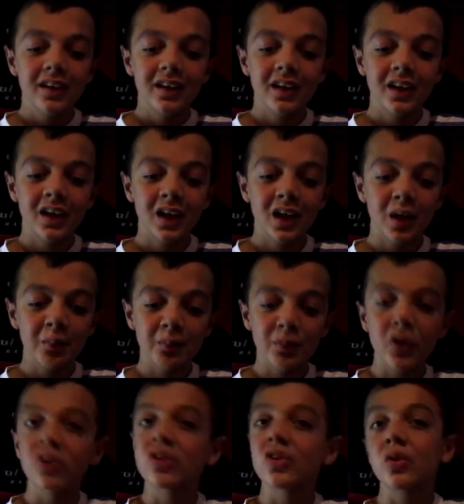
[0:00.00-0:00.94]
I
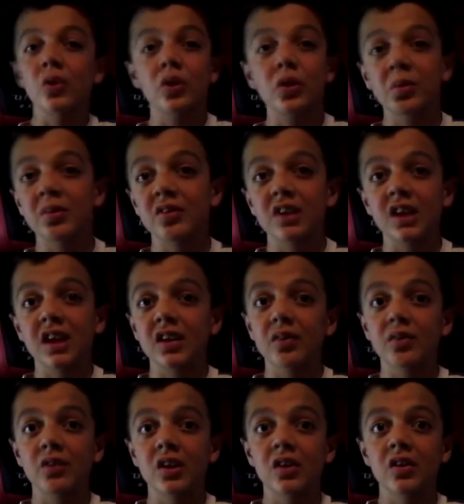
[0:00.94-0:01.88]
might do a couple of
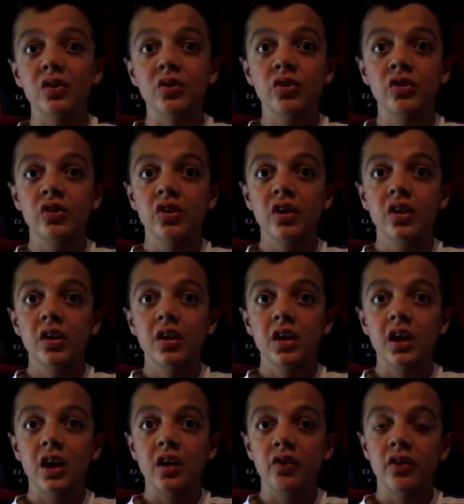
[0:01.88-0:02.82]
England videos
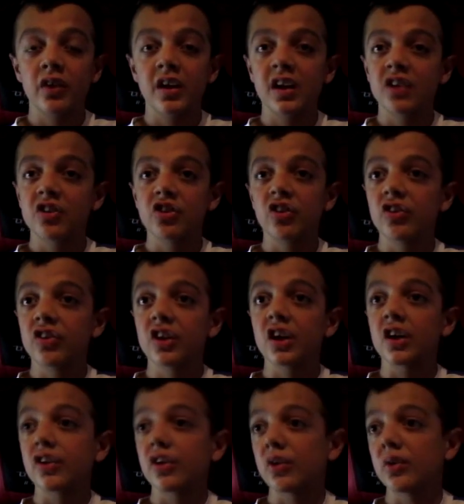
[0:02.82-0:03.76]
for the Nations
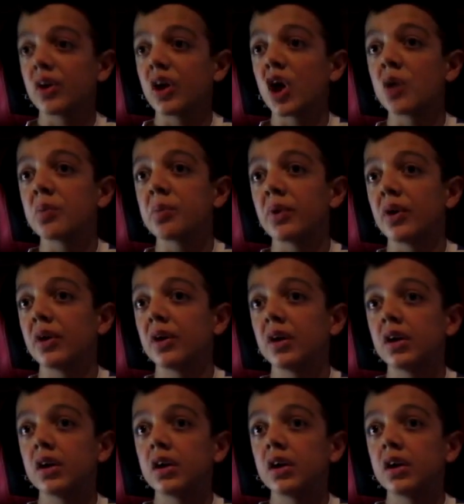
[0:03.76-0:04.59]
League. I don't know, but